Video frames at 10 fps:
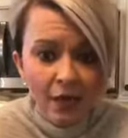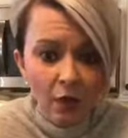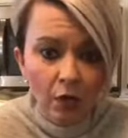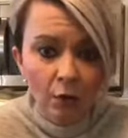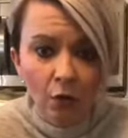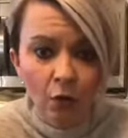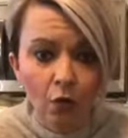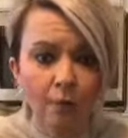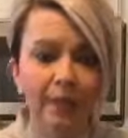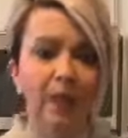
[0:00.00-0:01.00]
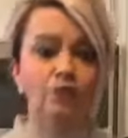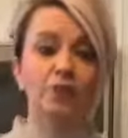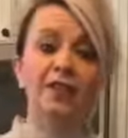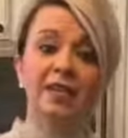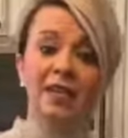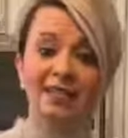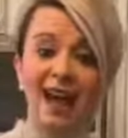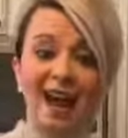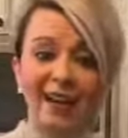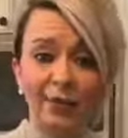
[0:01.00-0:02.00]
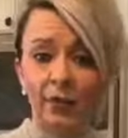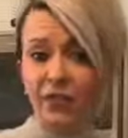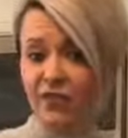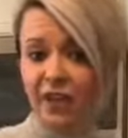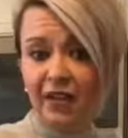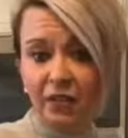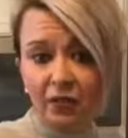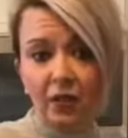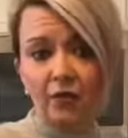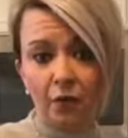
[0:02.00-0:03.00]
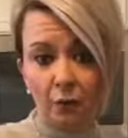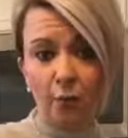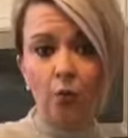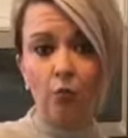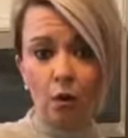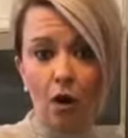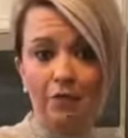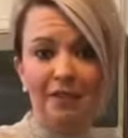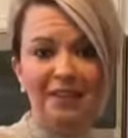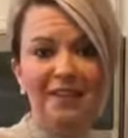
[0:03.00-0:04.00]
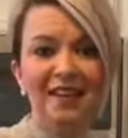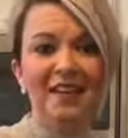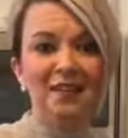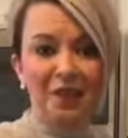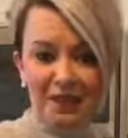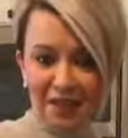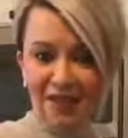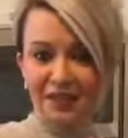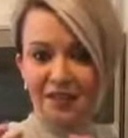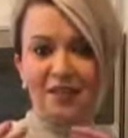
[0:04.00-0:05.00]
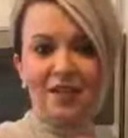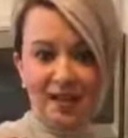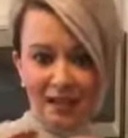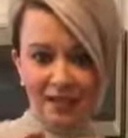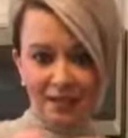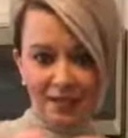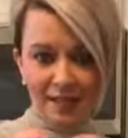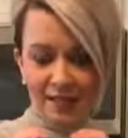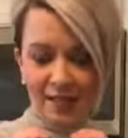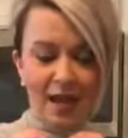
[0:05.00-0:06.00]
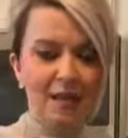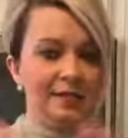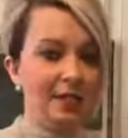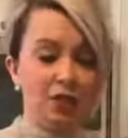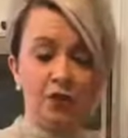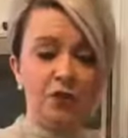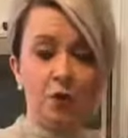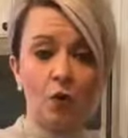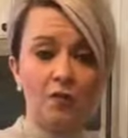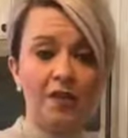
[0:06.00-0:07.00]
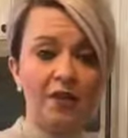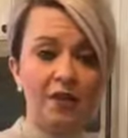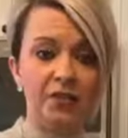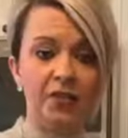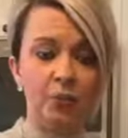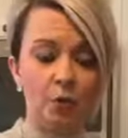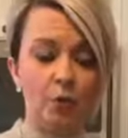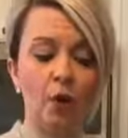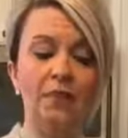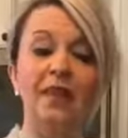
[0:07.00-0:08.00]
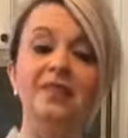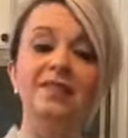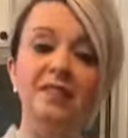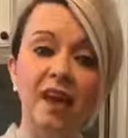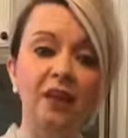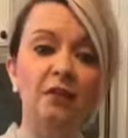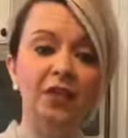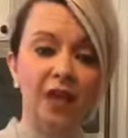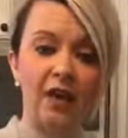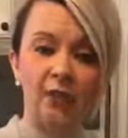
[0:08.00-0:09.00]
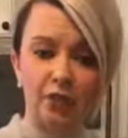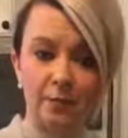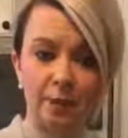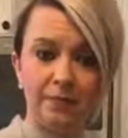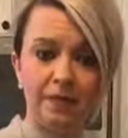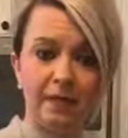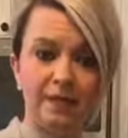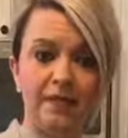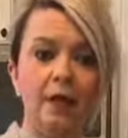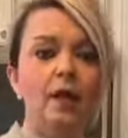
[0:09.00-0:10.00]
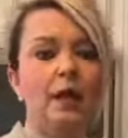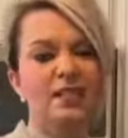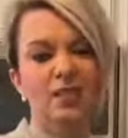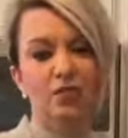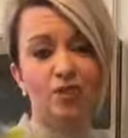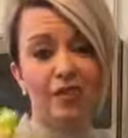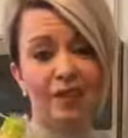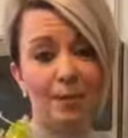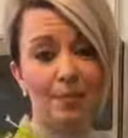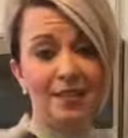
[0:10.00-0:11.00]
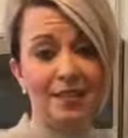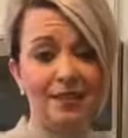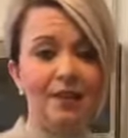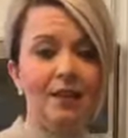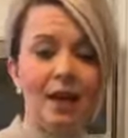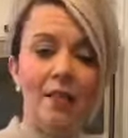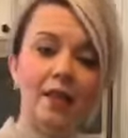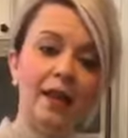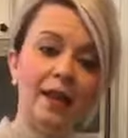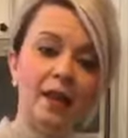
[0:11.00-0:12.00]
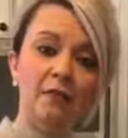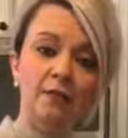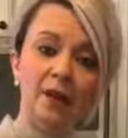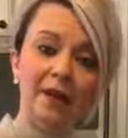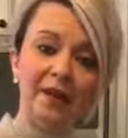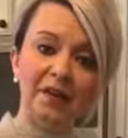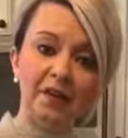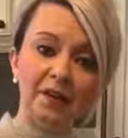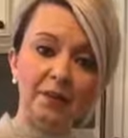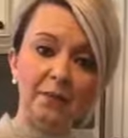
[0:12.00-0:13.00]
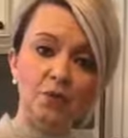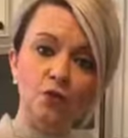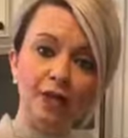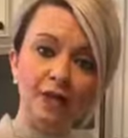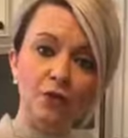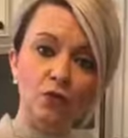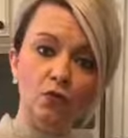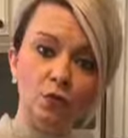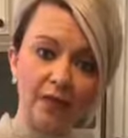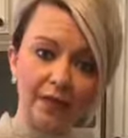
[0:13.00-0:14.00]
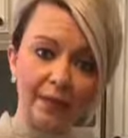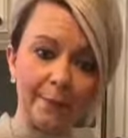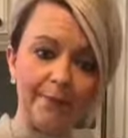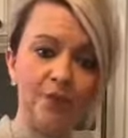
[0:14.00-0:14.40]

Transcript: I'll come home and I'll drink an entire container of her bone broth. Like it's this size. I just drink the whole entire container of bone broth instead of the collagen peptides. I still drink a cup of tea. And then I have my zucchini noodles with that.